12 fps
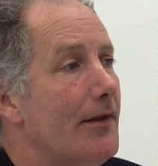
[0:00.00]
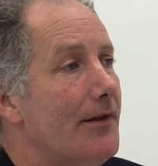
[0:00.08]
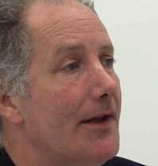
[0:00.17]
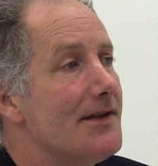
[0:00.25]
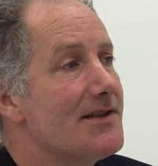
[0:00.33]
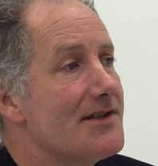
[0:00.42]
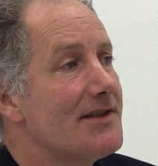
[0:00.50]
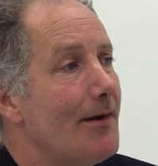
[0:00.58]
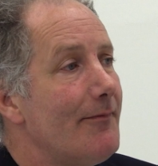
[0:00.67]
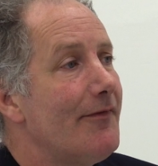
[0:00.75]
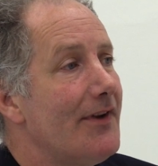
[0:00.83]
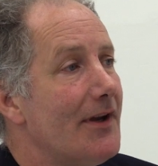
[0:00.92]
there's
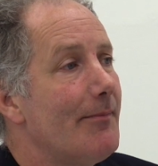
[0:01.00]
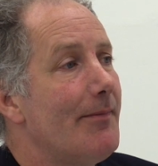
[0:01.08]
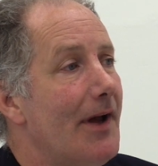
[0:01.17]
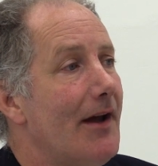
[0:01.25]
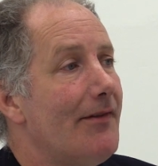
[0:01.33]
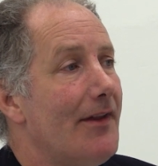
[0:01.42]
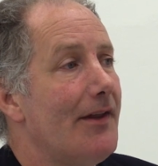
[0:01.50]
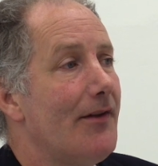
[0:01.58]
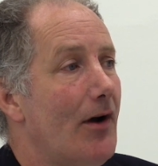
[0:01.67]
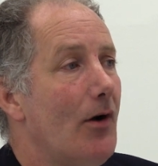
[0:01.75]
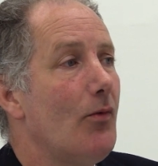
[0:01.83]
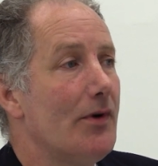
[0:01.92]
something about that
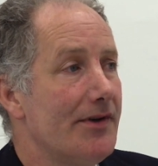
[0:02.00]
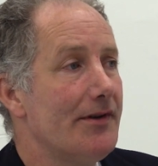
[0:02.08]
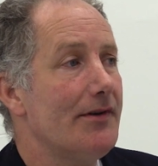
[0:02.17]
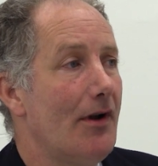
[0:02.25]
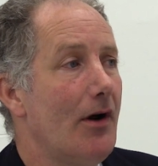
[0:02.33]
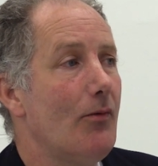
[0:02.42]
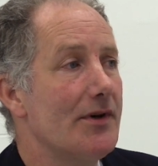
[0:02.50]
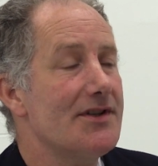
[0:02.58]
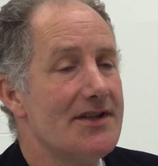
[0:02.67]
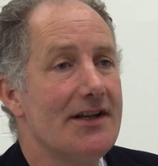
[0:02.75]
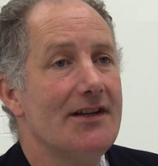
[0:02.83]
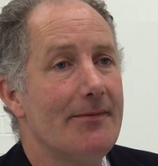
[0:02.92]
I want to
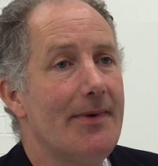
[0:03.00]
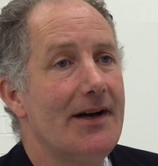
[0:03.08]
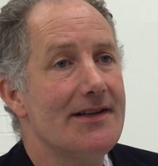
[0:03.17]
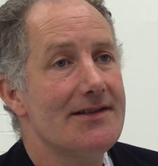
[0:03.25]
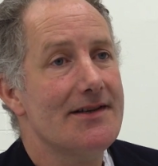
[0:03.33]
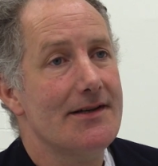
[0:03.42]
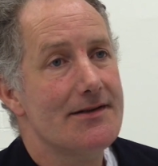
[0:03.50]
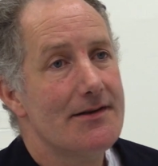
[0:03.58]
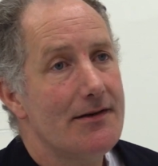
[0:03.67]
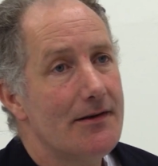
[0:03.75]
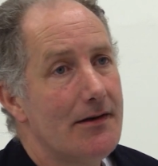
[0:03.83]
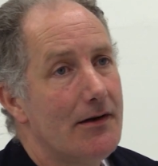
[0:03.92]
see in the paintings.
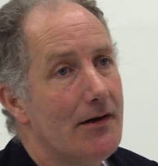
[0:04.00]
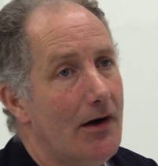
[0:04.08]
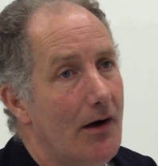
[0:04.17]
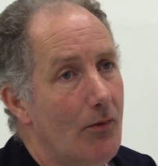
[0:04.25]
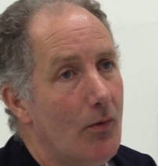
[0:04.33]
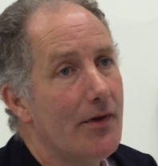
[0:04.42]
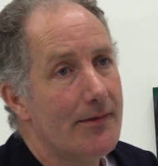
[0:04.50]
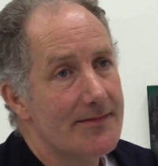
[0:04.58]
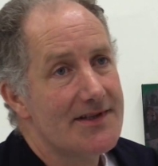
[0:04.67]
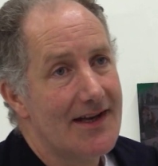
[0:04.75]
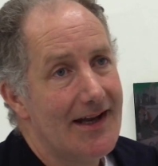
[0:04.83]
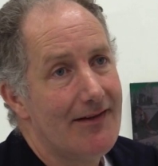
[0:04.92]
I want them
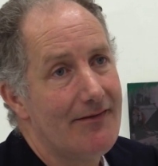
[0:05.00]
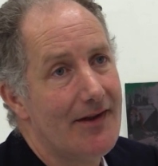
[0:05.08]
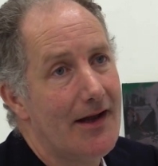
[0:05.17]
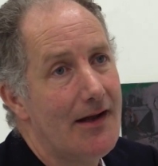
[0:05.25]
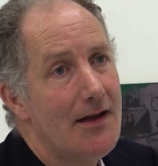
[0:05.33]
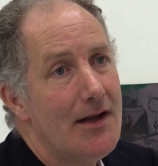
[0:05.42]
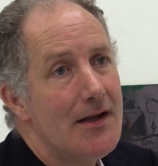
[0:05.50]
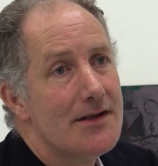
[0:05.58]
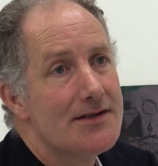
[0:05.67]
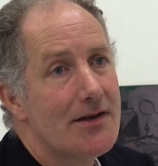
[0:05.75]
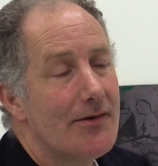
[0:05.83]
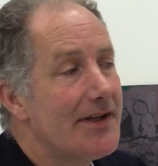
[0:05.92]
to have that.
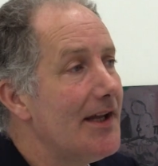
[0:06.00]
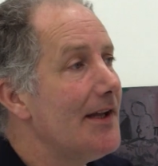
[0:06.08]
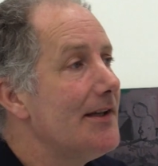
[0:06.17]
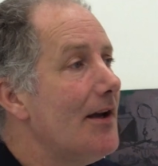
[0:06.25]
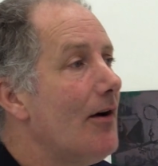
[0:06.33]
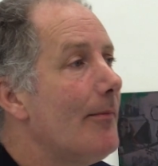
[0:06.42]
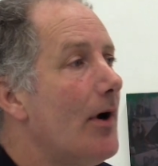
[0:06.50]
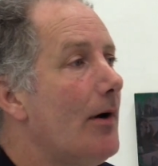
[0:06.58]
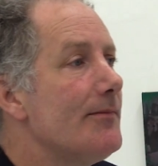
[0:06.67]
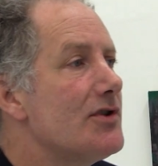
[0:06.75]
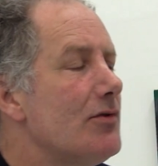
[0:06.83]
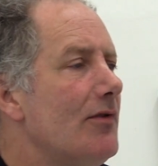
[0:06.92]
So again, yeah,
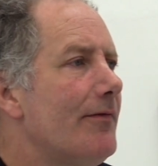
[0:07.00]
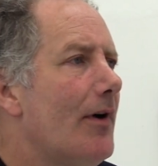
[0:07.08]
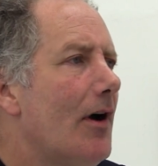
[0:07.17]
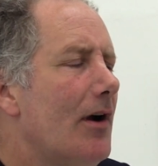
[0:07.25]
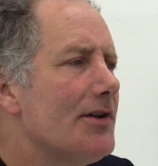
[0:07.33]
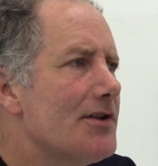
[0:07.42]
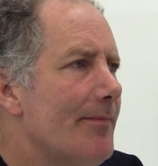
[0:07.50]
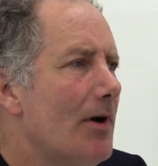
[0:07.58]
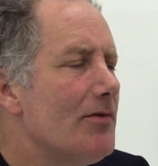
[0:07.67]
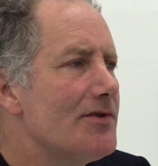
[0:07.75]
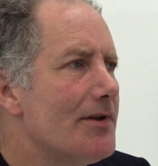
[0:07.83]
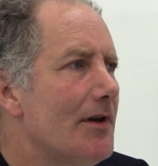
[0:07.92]
I
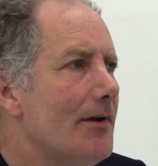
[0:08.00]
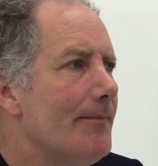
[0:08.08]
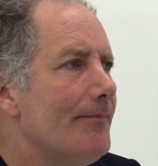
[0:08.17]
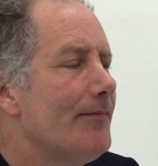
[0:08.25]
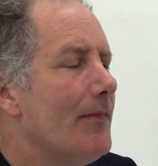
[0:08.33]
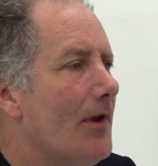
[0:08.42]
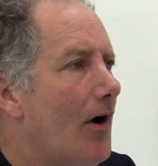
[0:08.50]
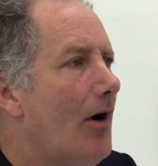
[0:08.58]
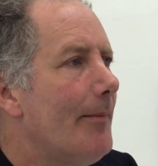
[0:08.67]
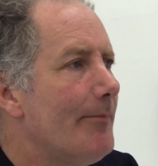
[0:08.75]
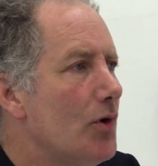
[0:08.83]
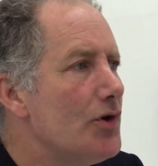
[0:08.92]
suppose that
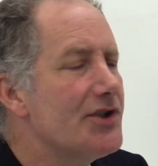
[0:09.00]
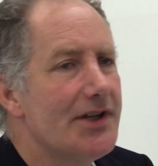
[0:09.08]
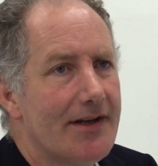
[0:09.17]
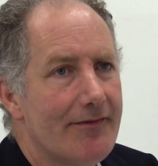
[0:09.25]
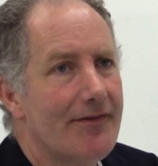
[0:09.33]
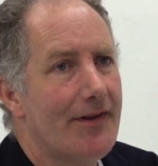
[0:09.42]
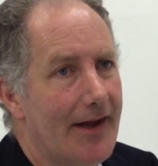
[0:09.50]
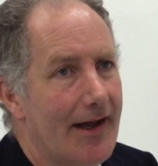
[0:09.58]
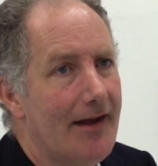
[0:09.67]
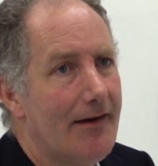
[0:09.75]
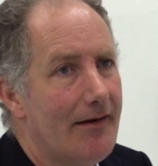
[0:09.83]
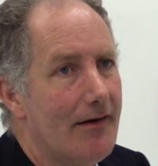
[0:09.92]
I'm pushing for that.